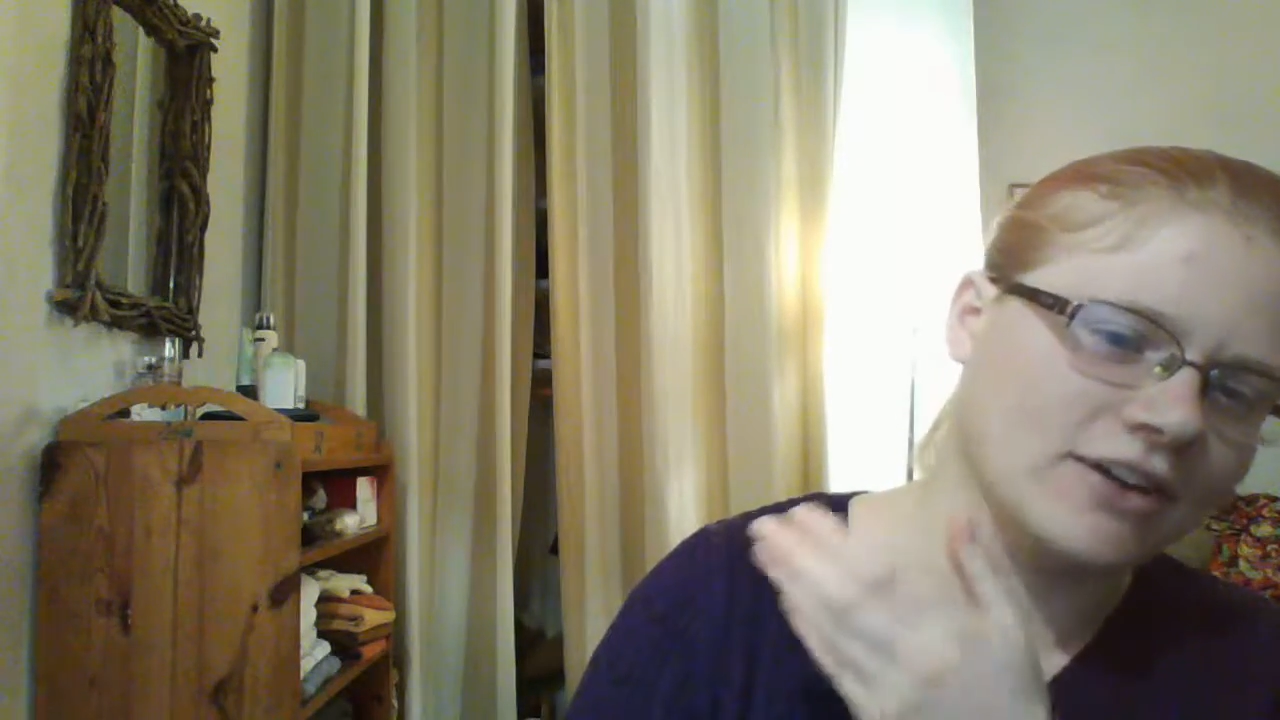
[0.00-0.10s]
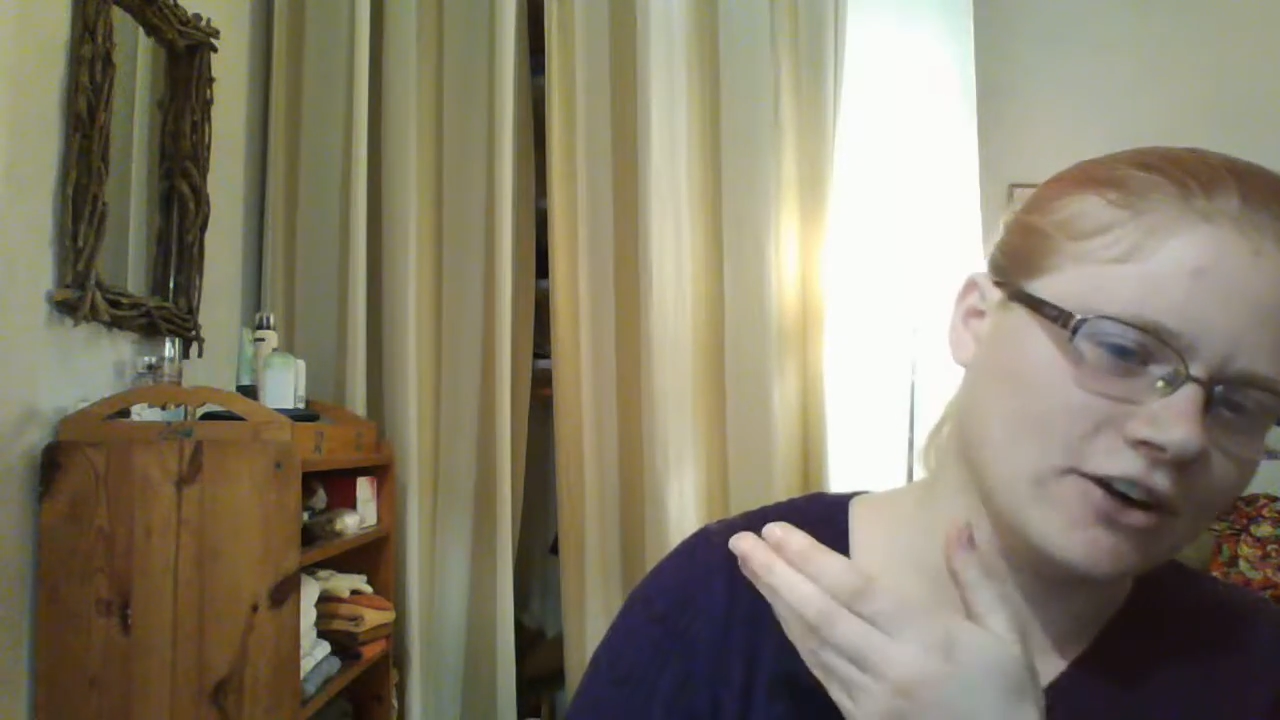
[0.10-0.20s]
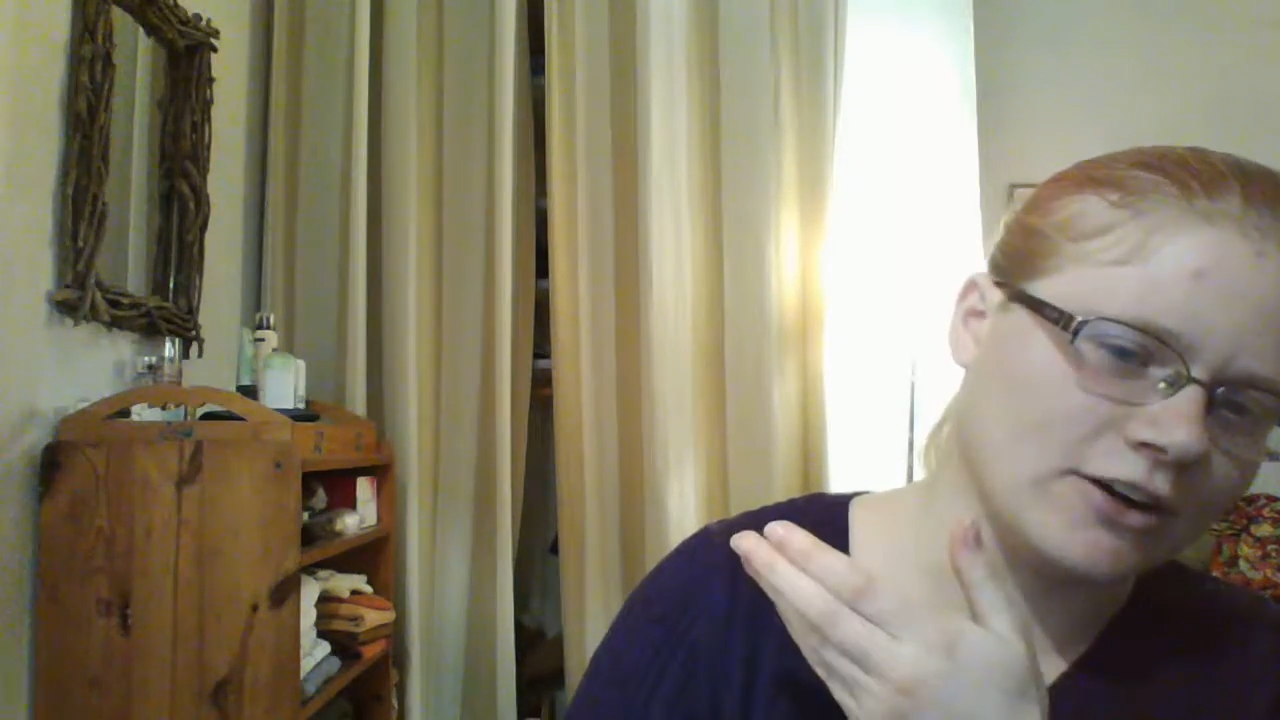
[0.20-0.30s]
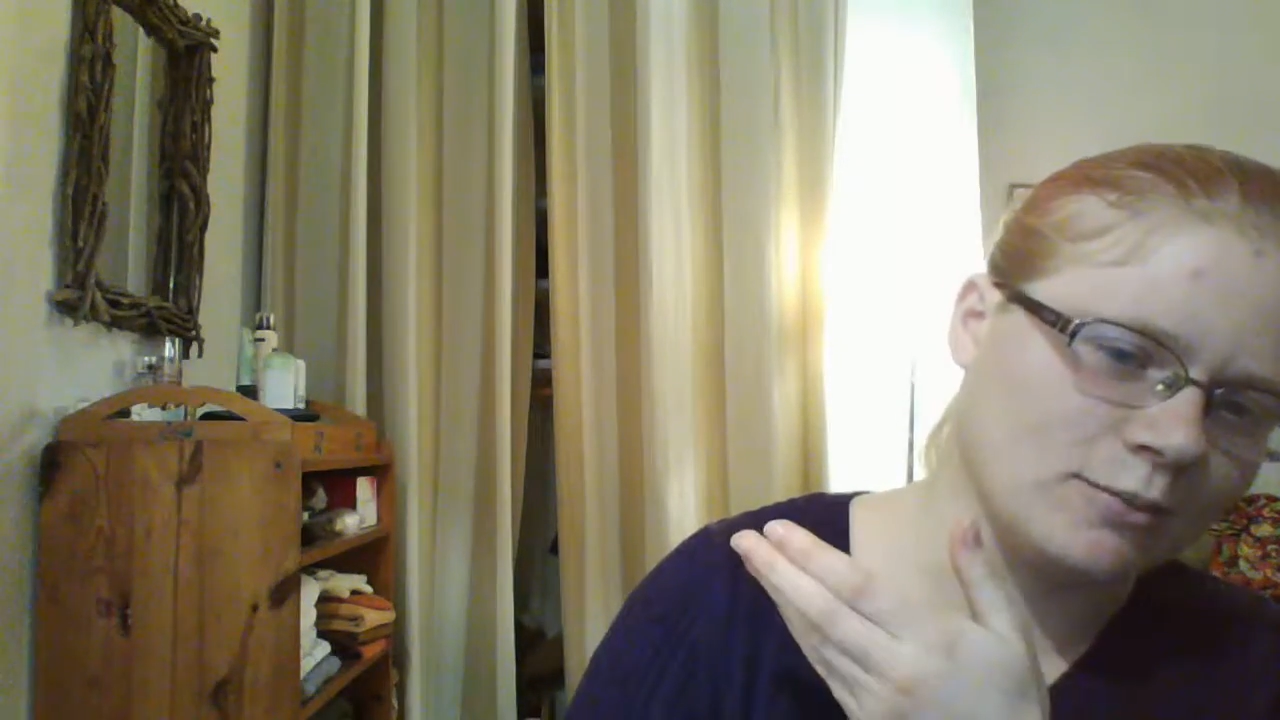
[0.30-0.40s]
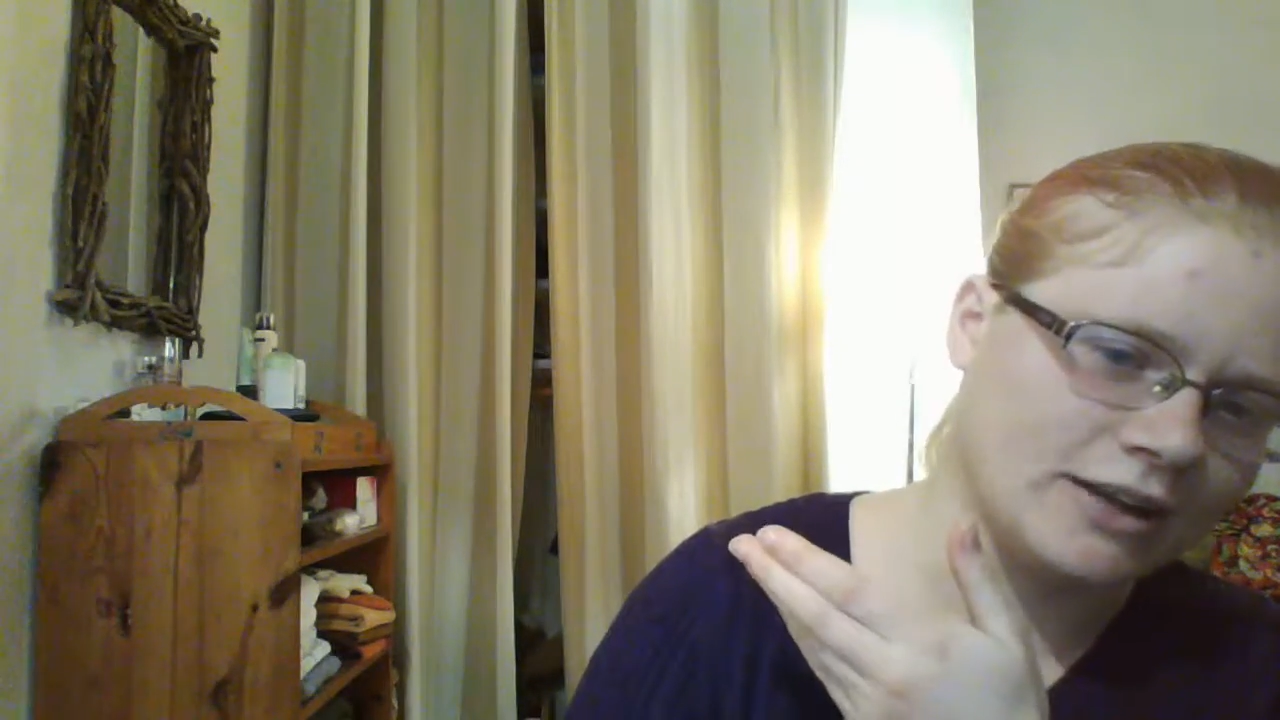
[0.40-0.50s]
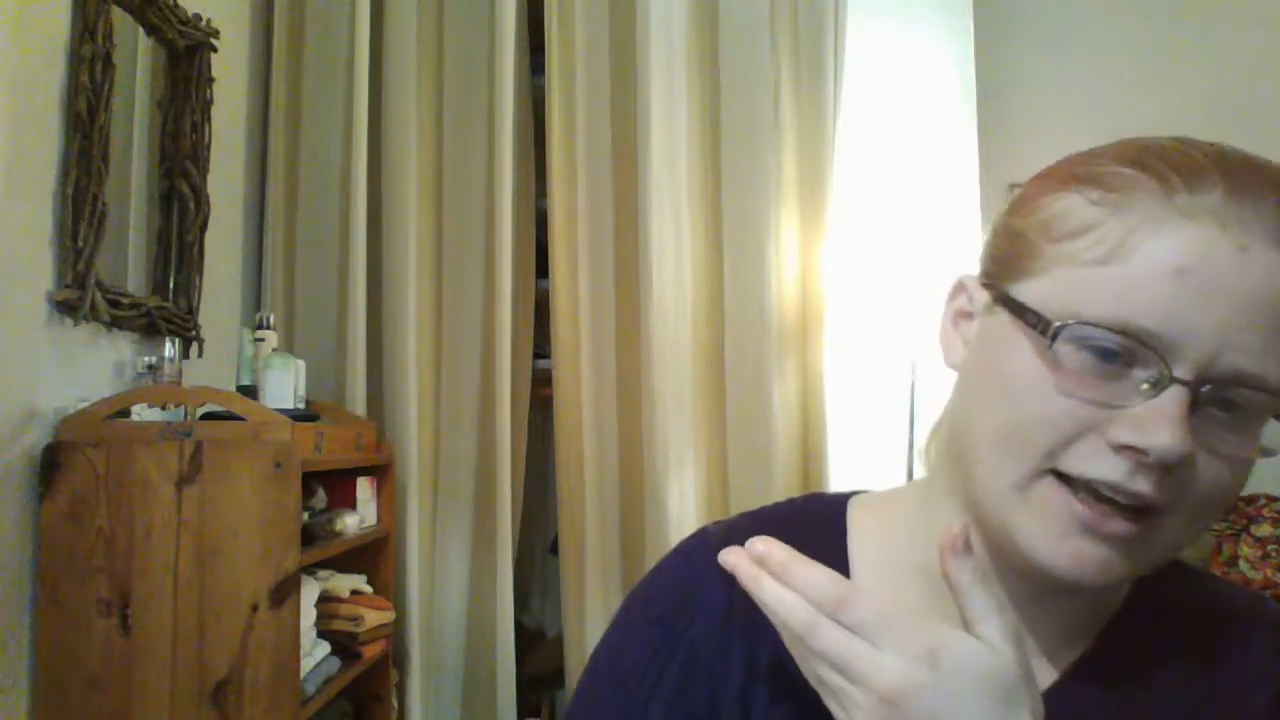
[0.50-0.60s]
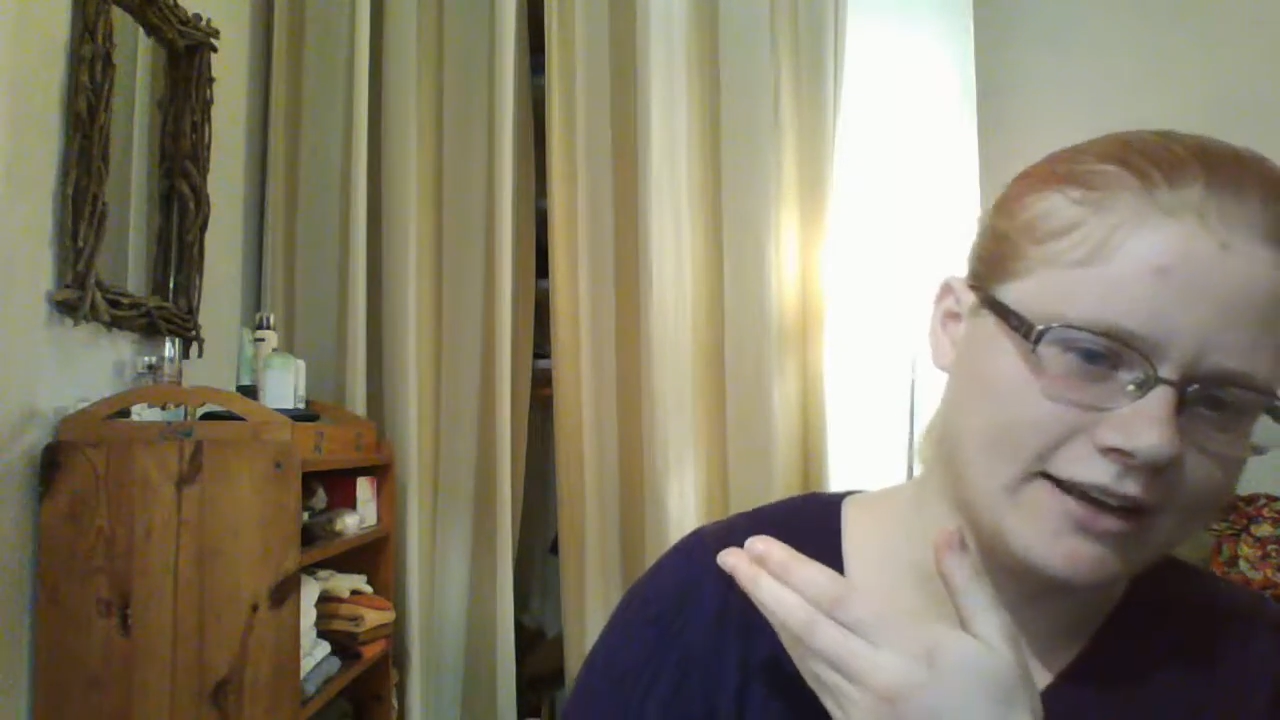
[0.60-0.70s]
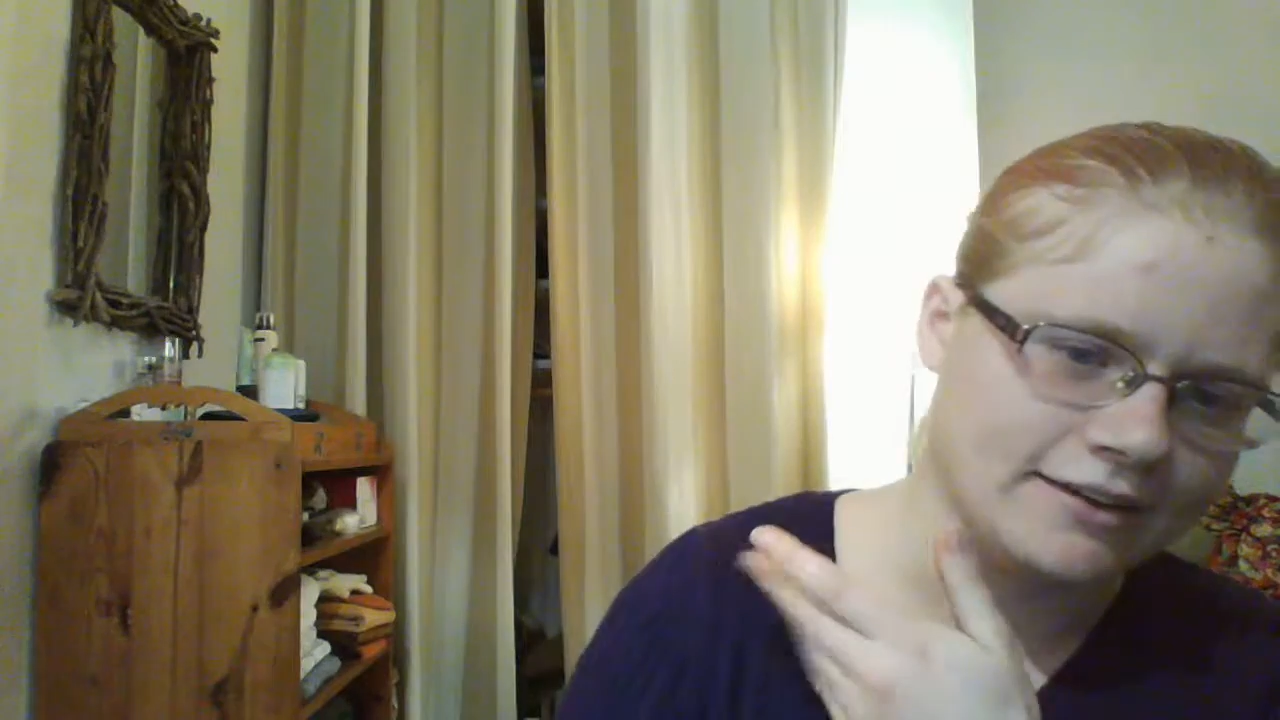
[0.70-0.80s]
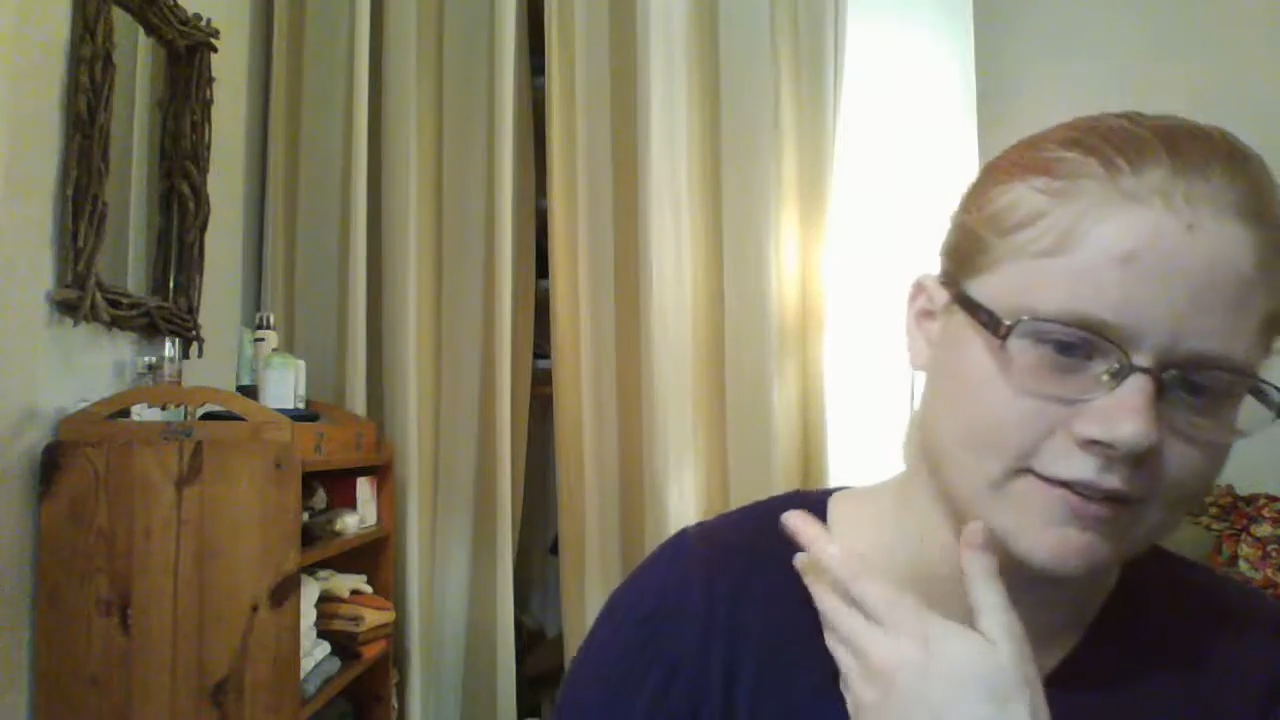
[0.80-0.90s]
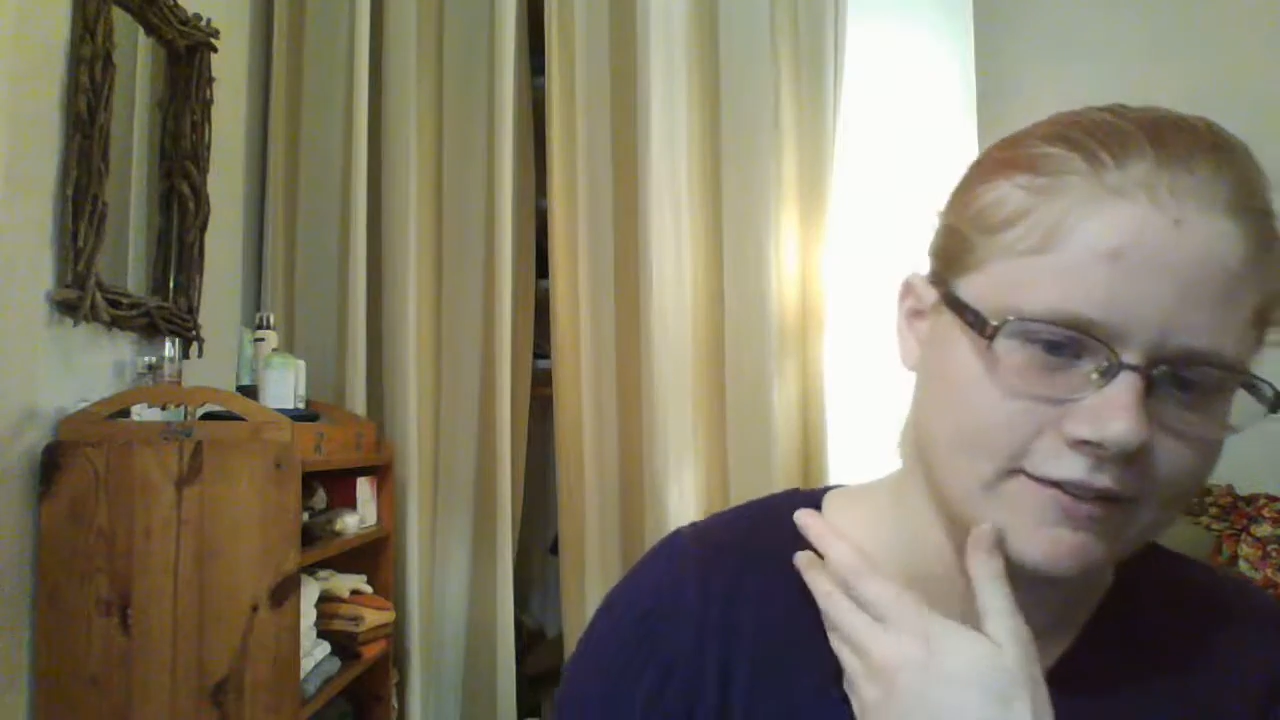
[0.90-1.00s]
a girl
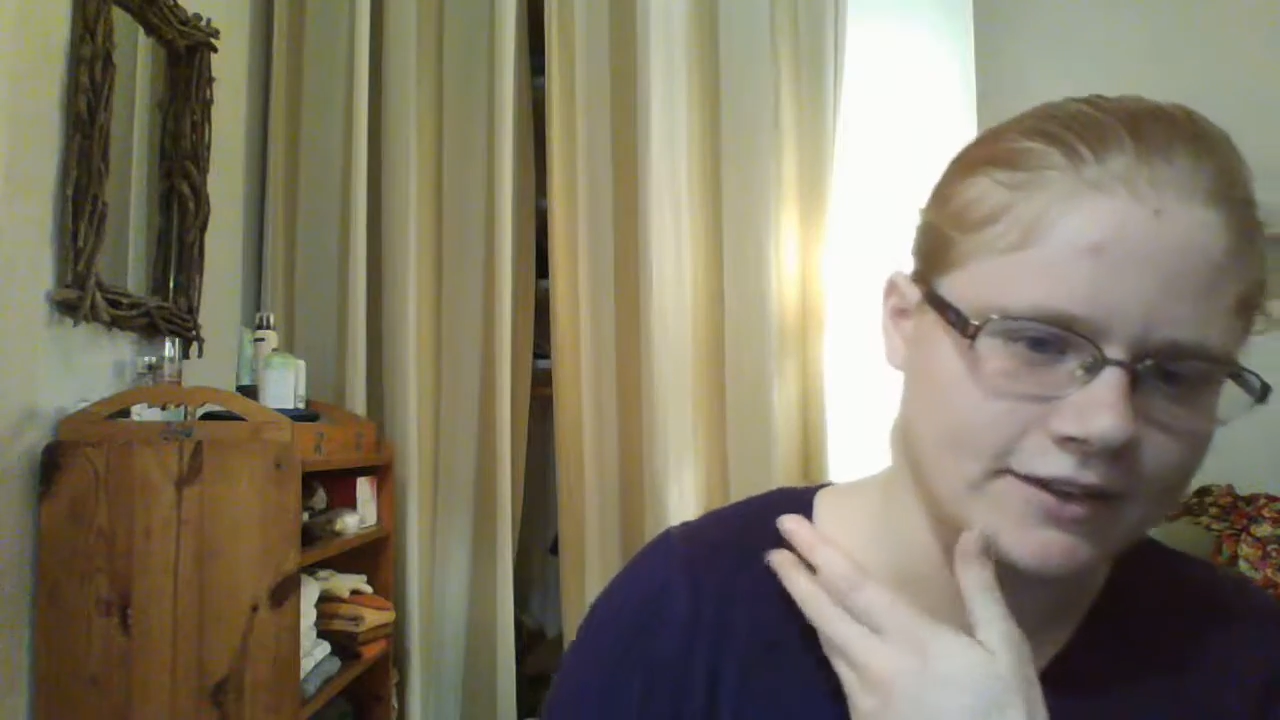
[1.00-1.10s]
play